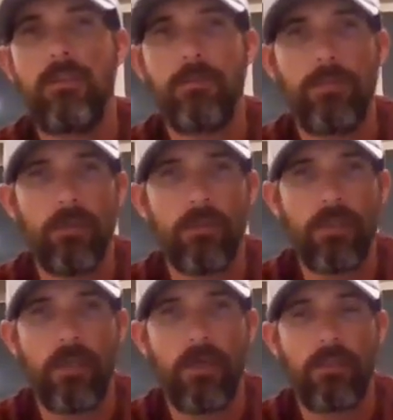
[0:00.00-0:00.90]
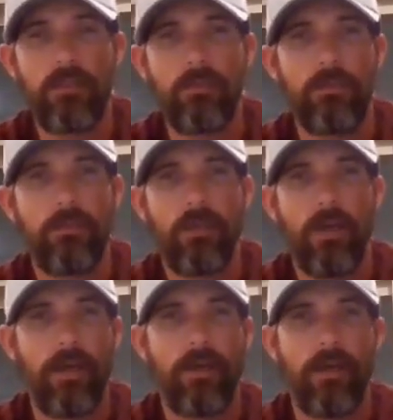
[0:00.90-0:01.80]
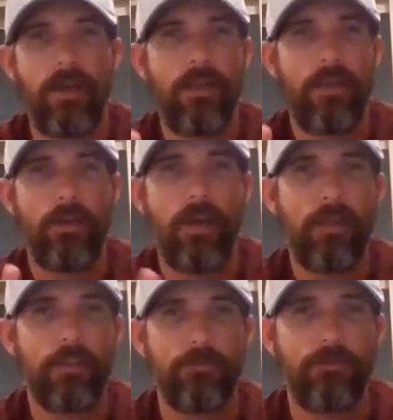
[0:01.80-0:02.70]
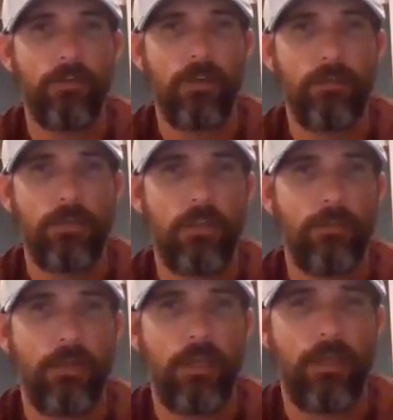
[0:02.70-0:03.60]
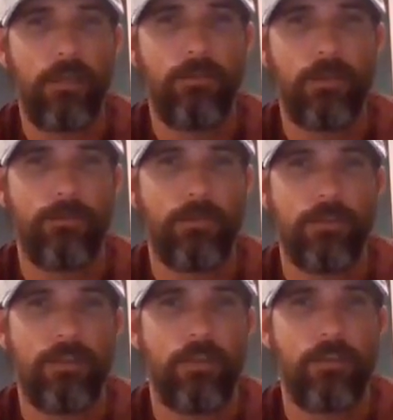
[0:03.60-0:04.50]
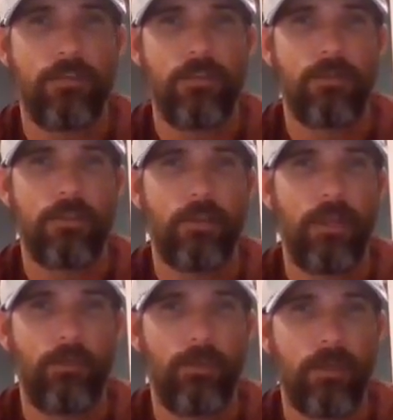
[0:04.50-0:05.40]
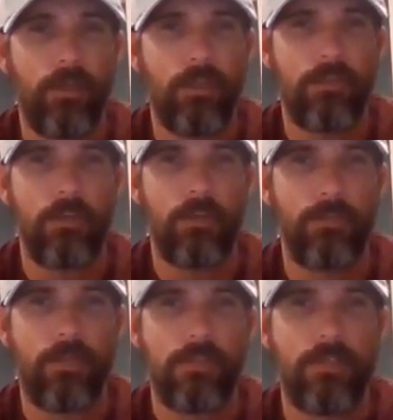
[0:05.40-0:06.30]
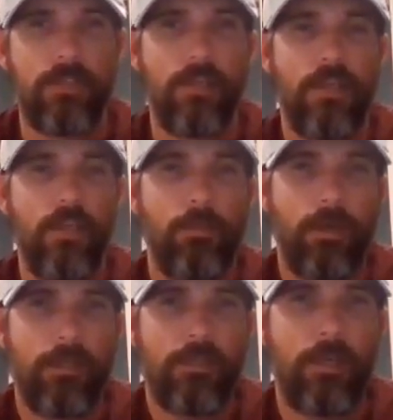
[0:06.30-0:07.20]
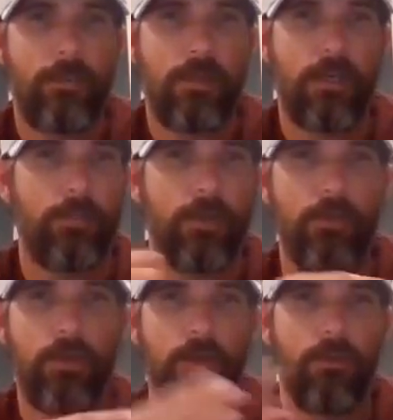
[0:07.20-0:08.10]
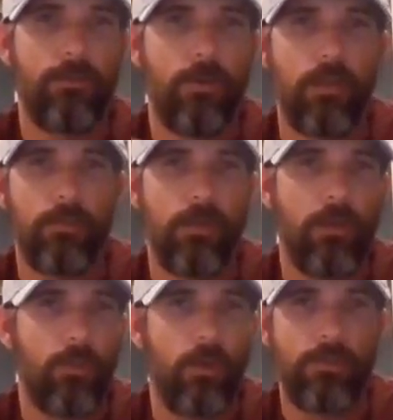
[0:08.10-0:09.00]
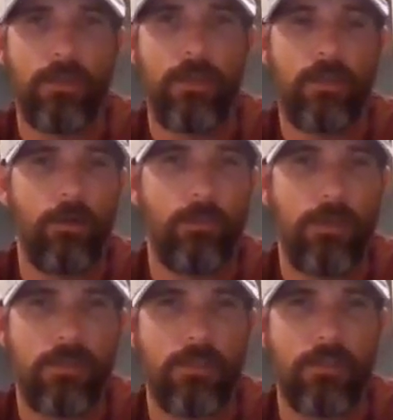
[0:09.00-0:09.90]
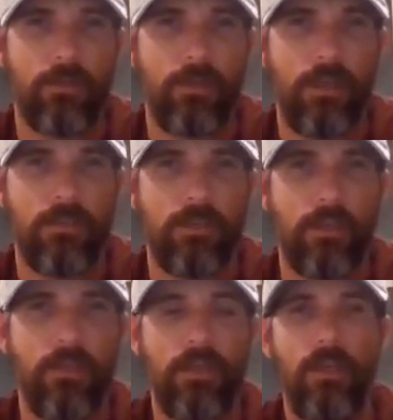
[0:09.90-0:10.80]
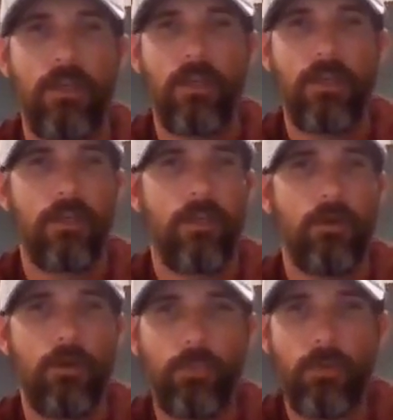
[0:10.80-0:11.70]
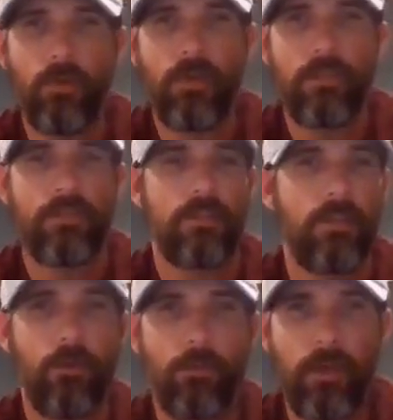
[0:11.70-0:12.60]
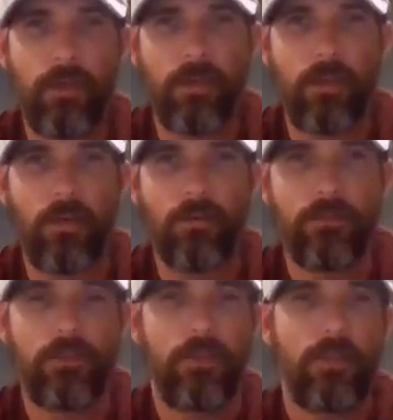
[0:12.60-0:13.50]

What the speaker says: You build I never add the phone number in the beginning for the first year or two until I really need to start a business. But I set up a company with no phone number, no website, no business location, no employees, no bank account.